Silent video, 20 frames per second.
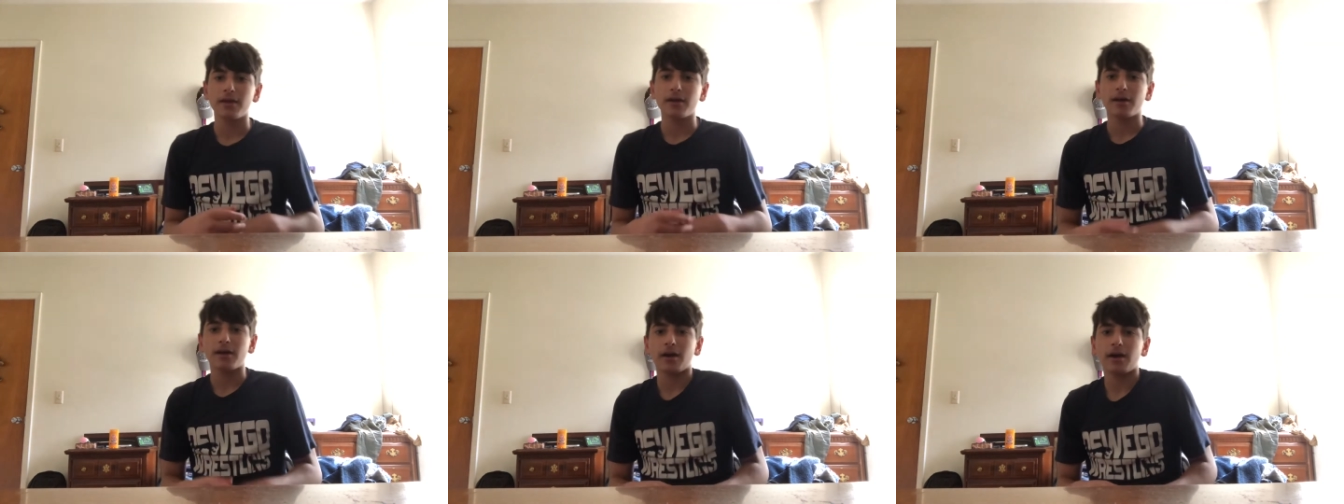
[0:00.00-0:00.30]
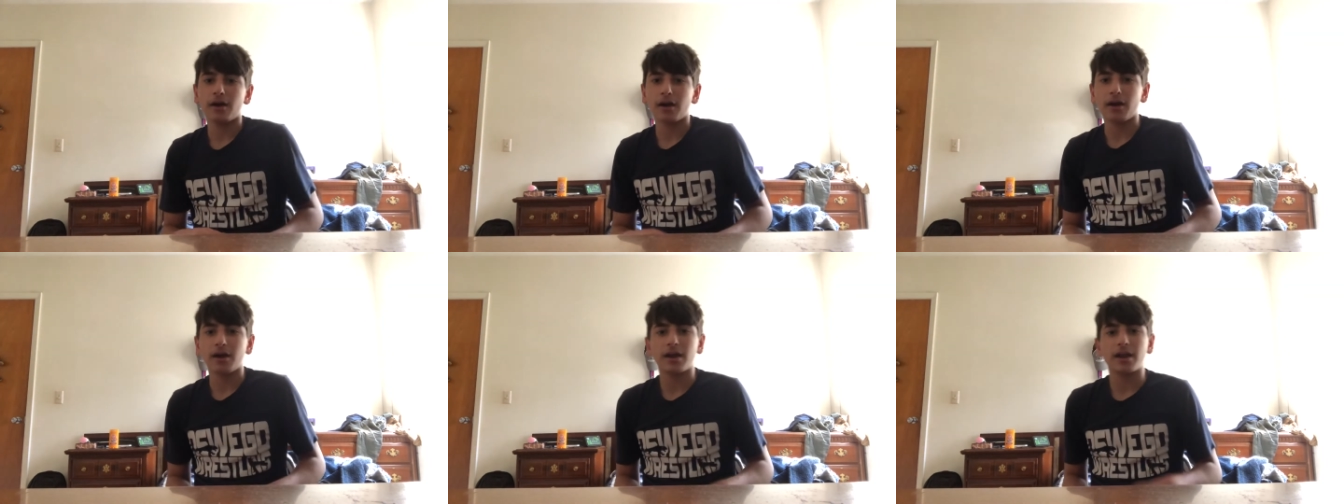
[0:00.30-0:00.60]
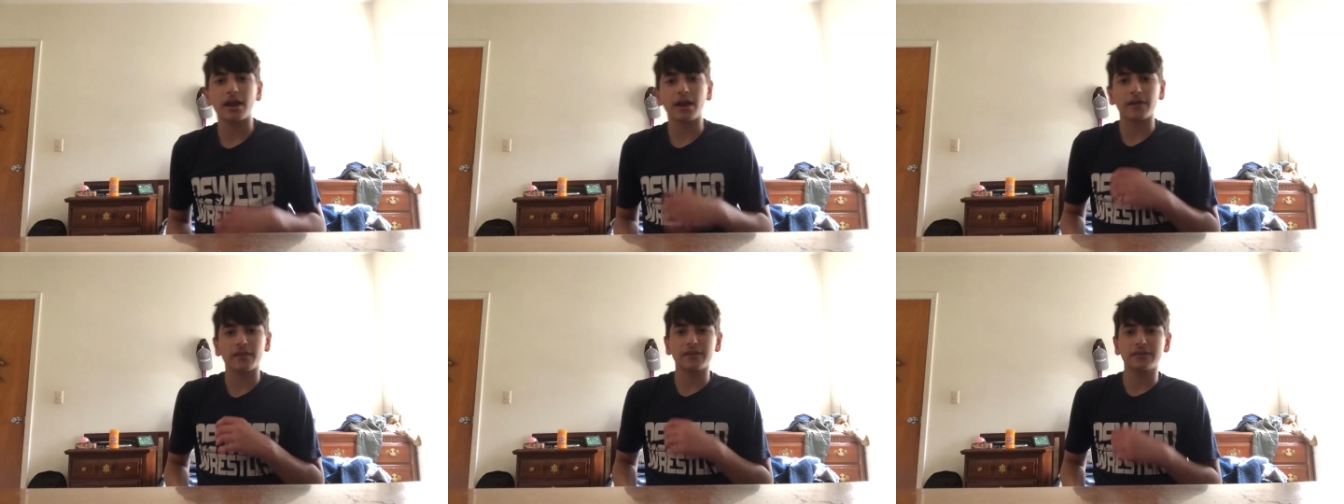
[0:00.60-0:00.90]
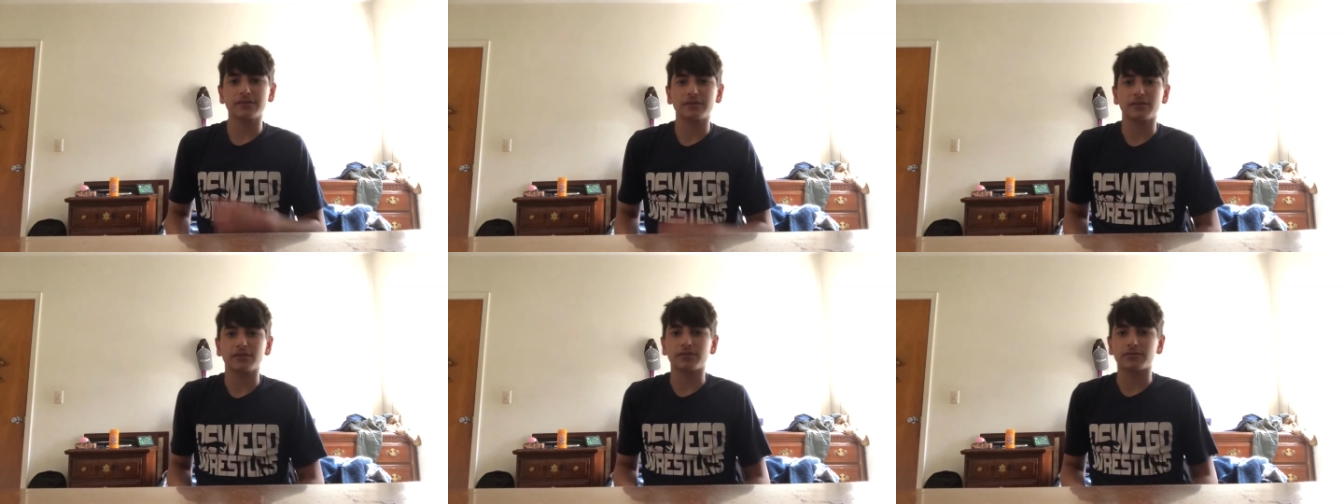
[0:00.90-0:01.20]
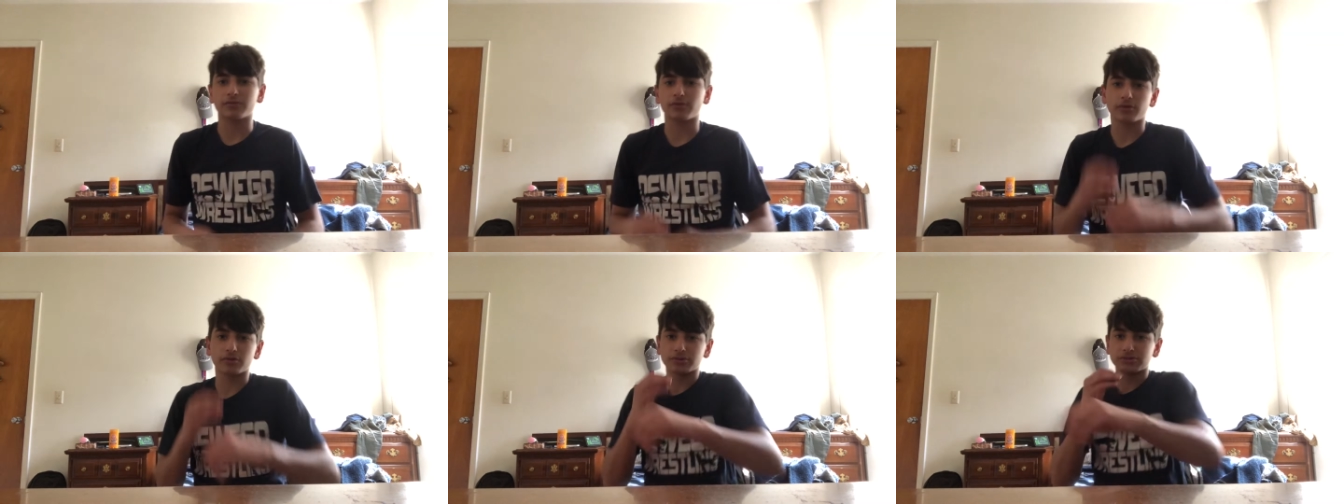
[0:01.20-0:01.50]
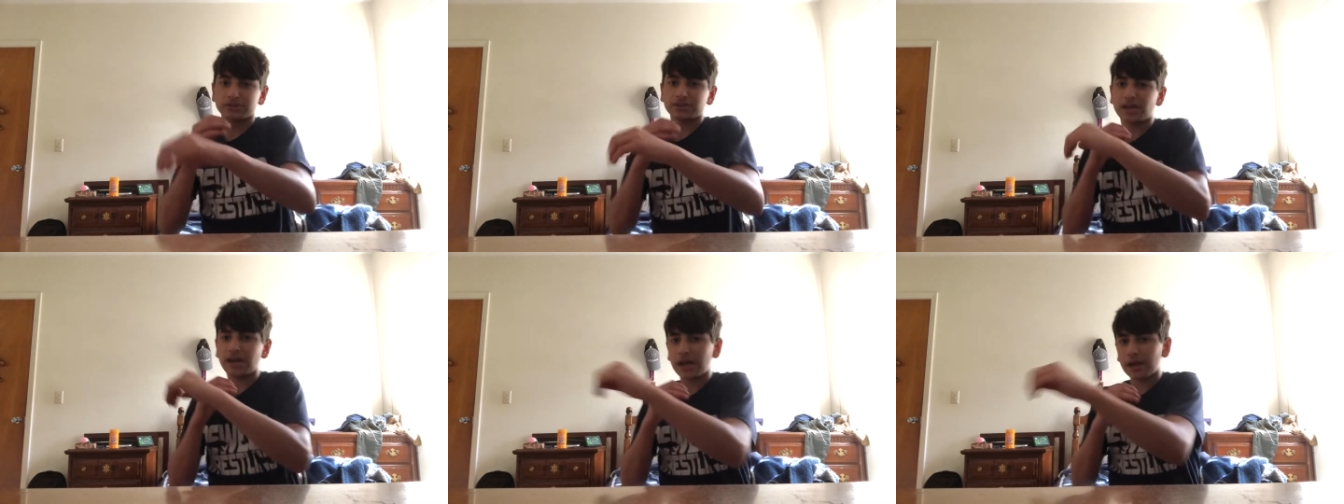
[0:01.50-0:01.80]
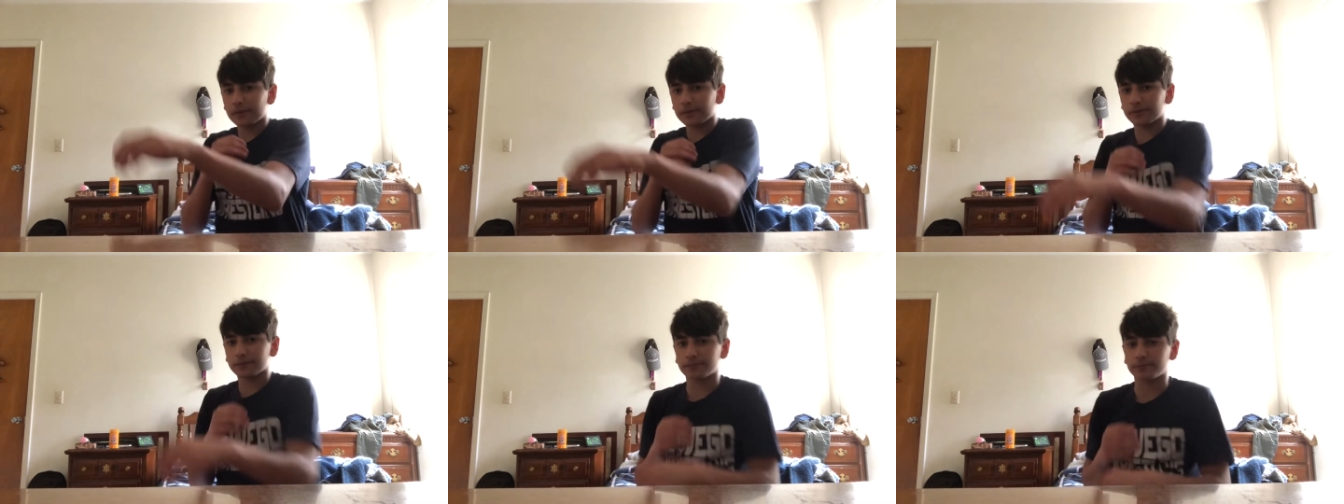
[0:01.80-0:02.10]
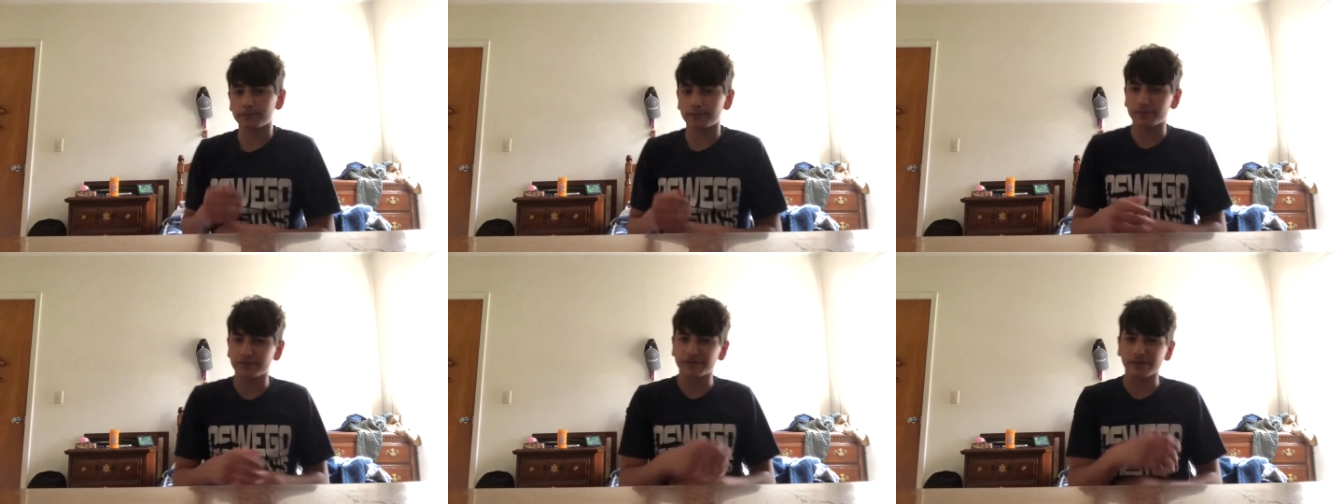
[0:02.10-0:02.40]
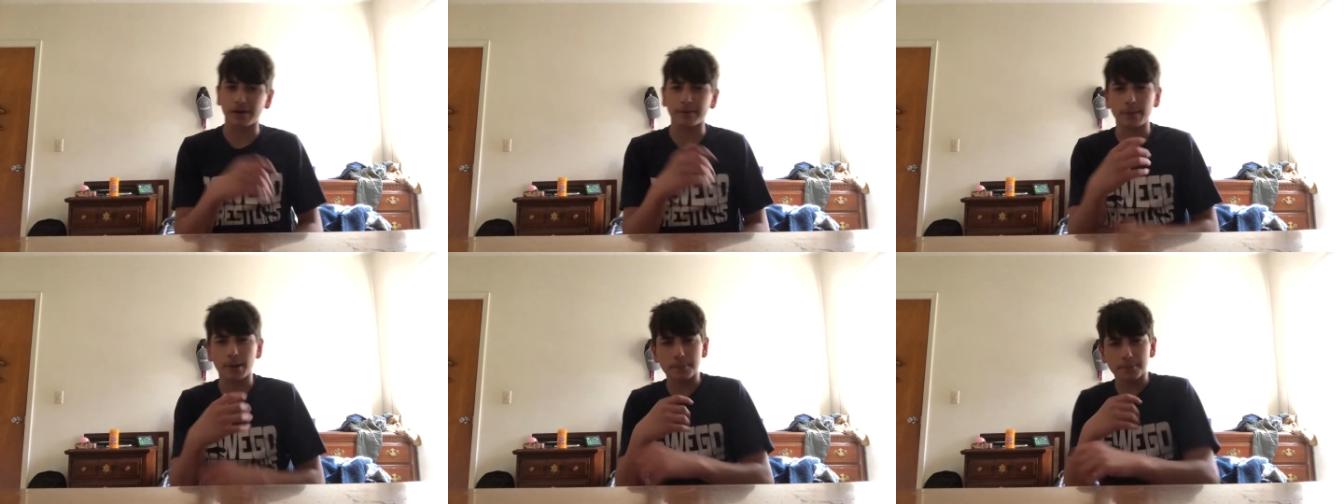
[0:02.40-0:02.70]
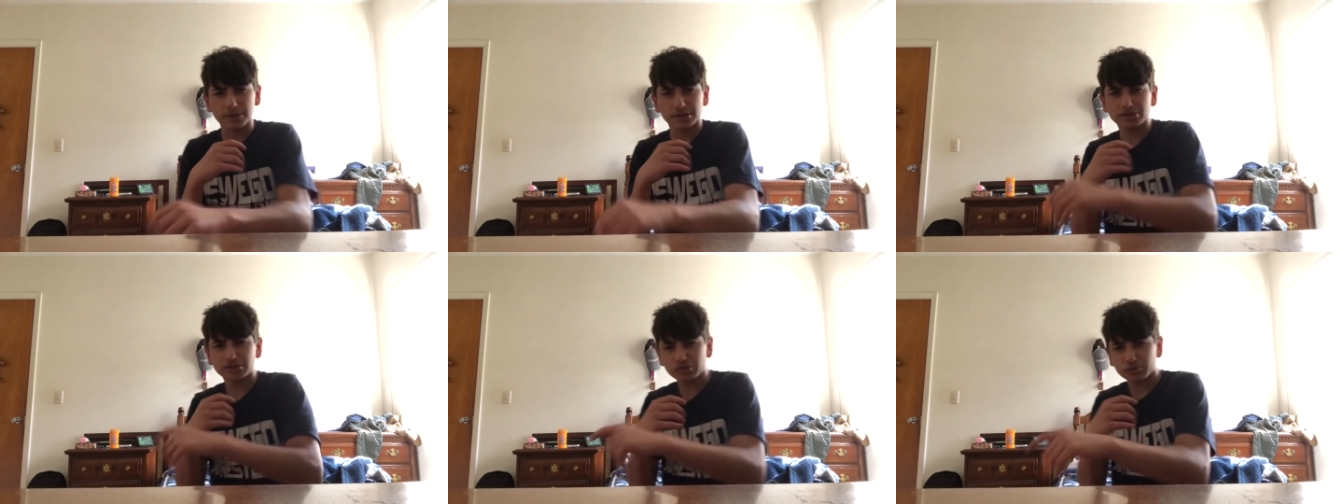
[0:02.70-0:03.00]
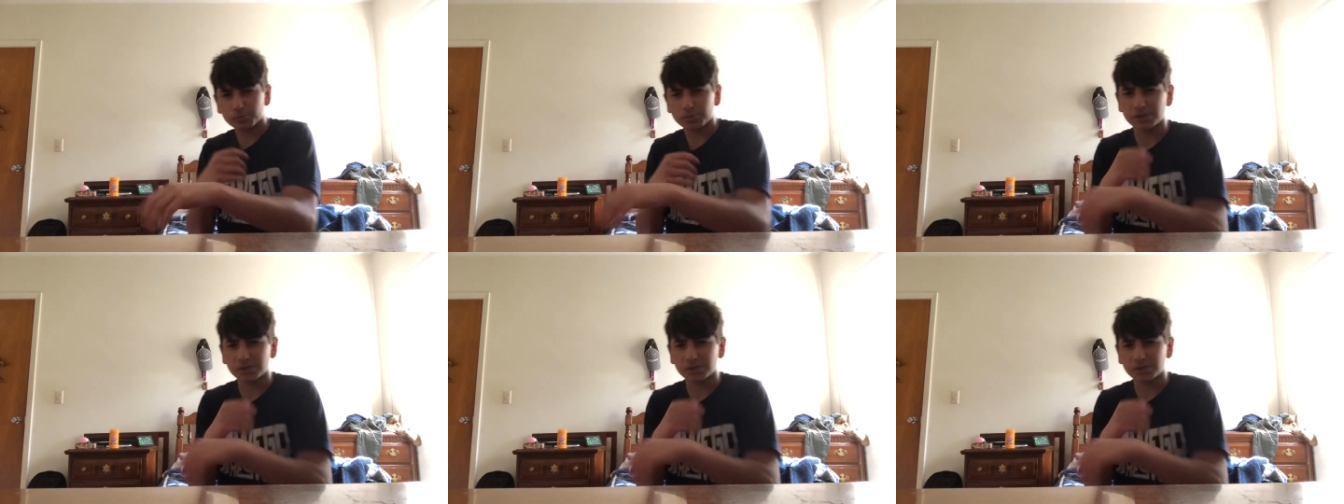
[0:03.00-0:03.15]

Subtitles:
And I like to throw jabs, set up my punches with a